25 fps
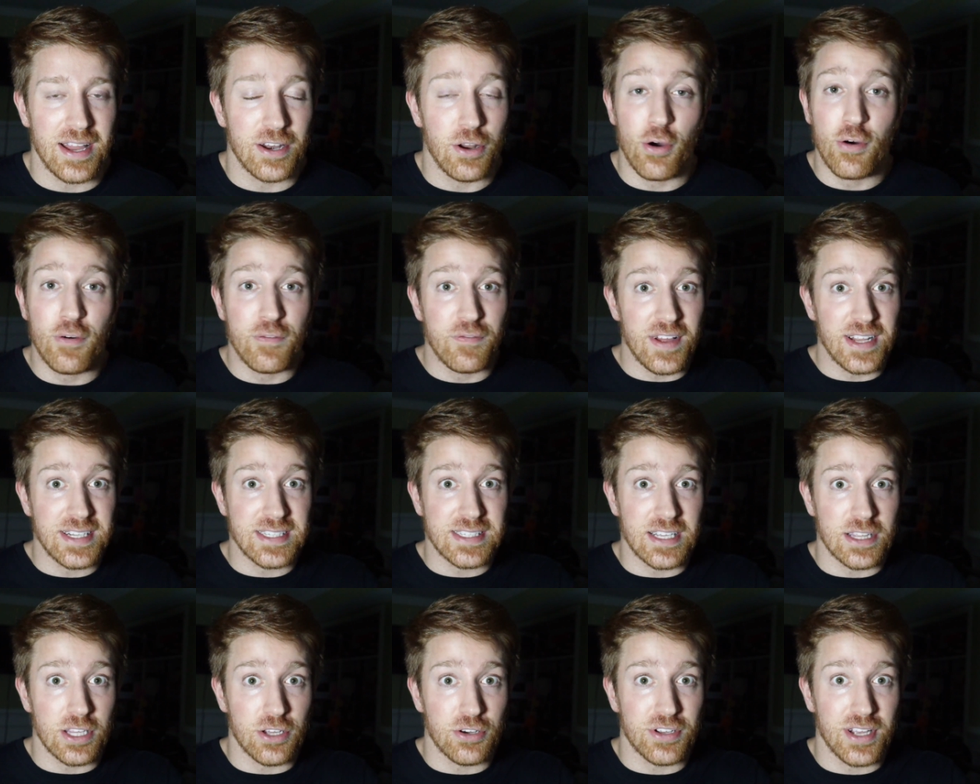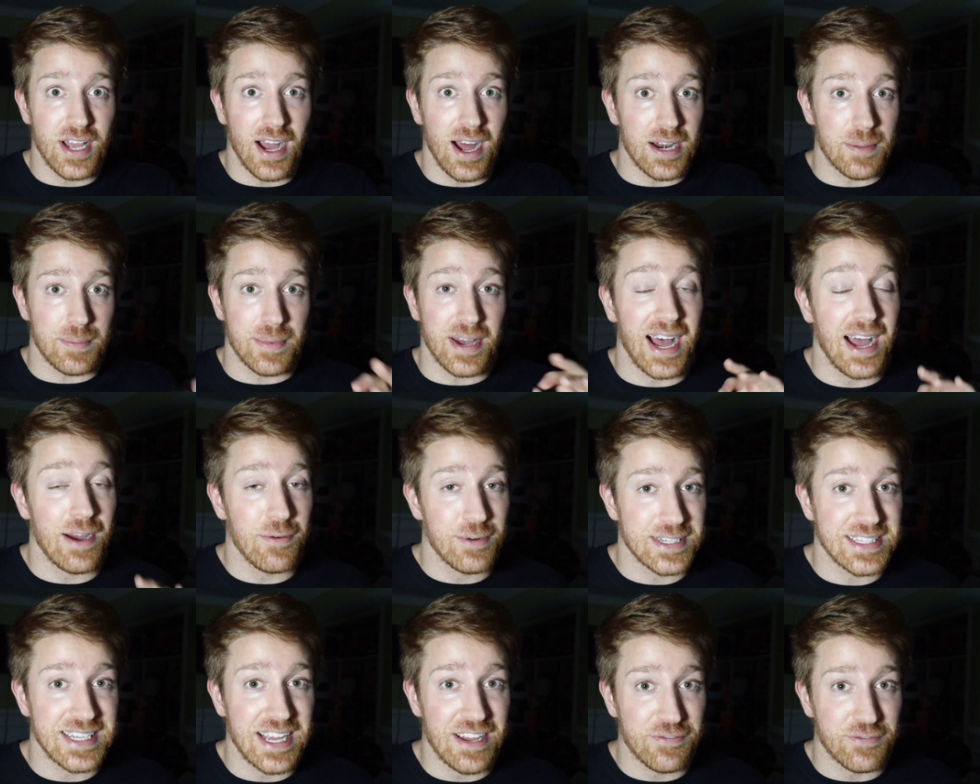no offense to Lil Yachty, but I
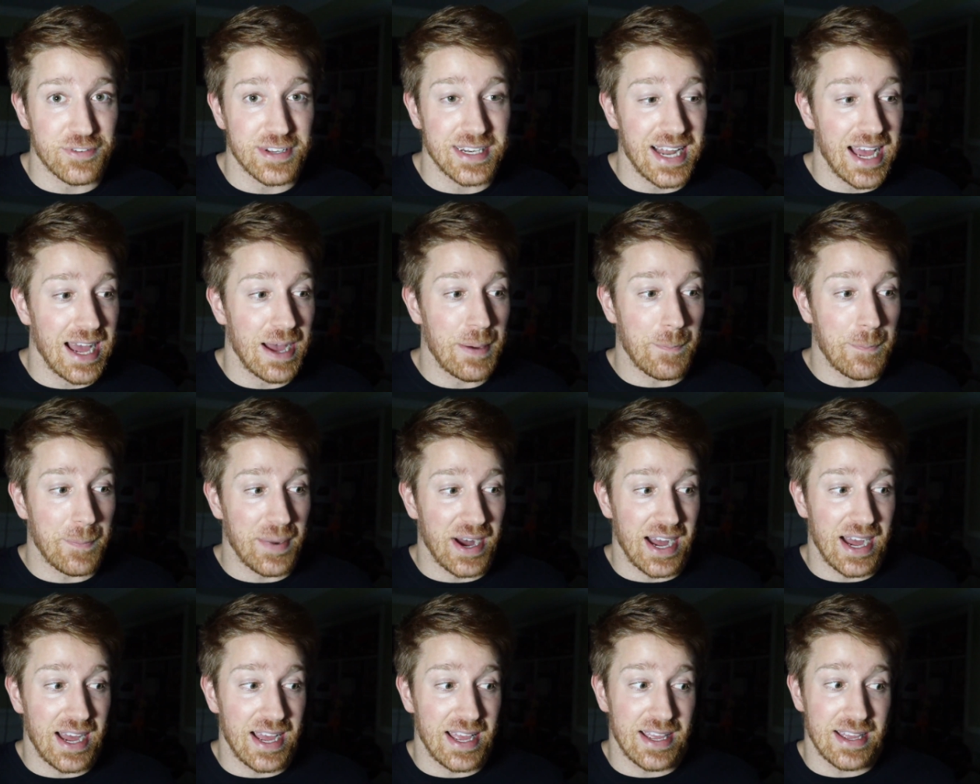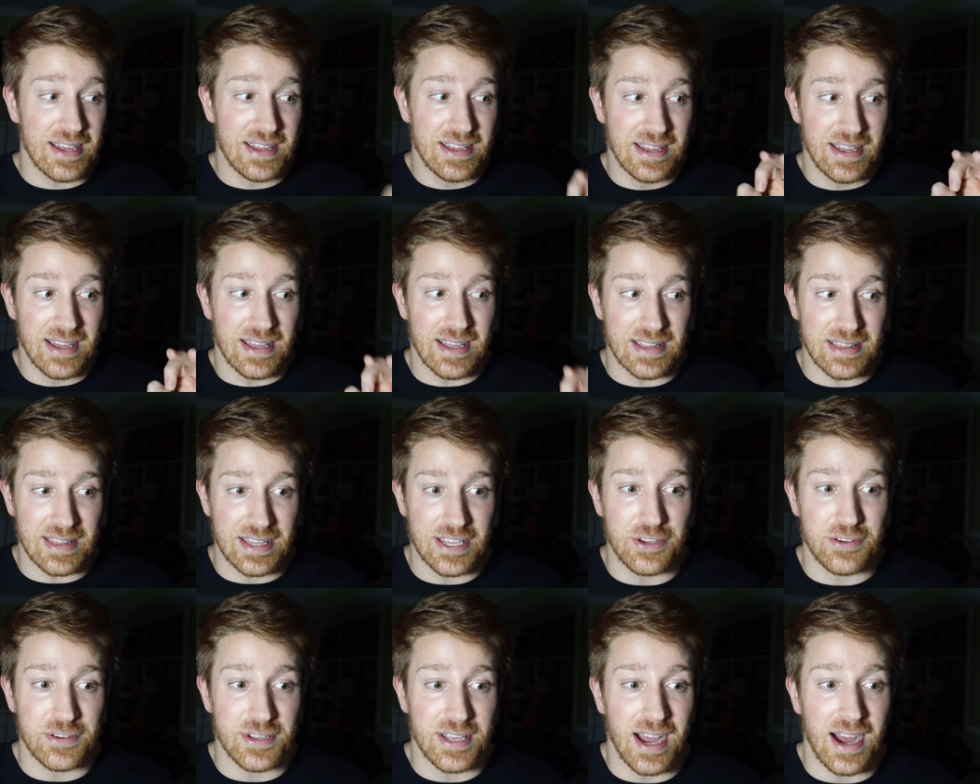would definitely not buy
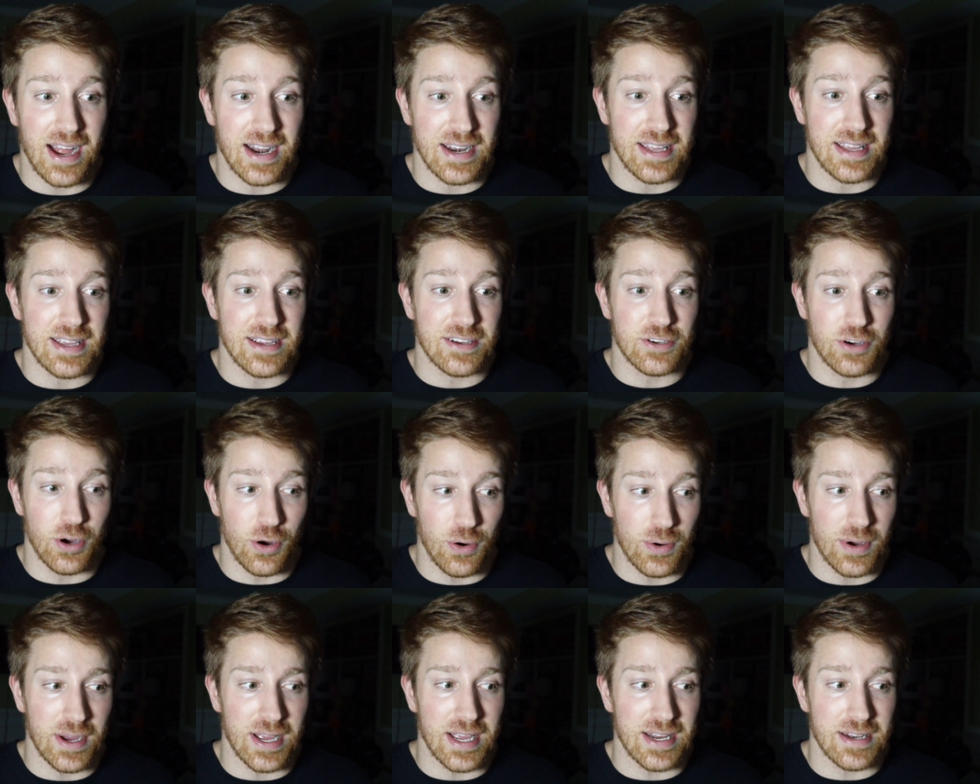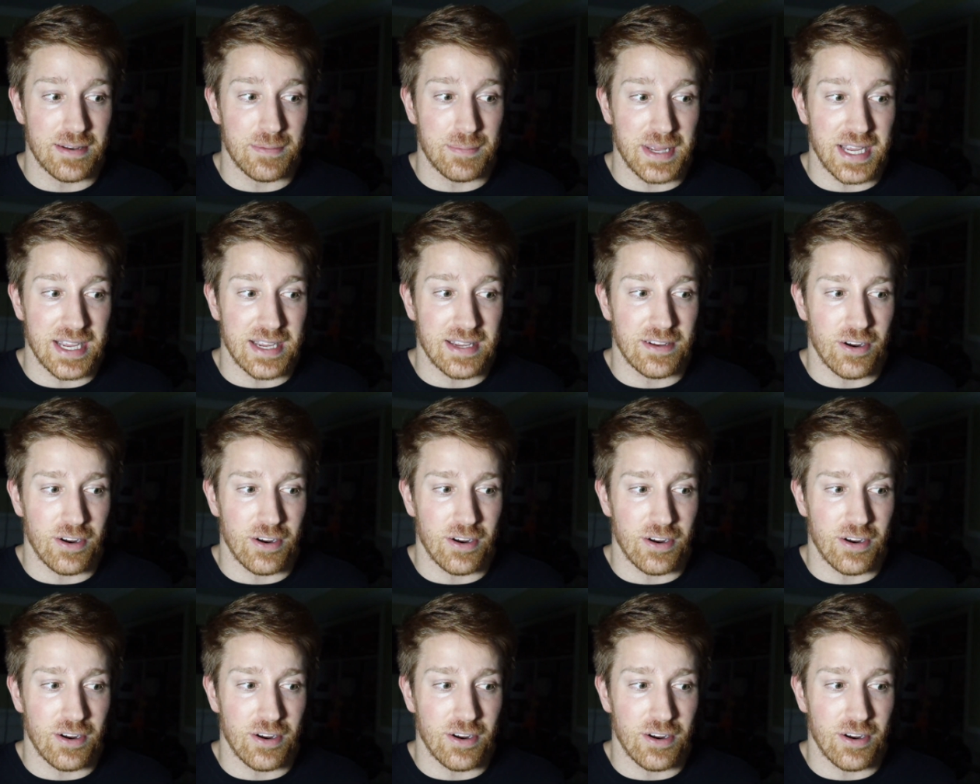Lil Yachty Coin, be,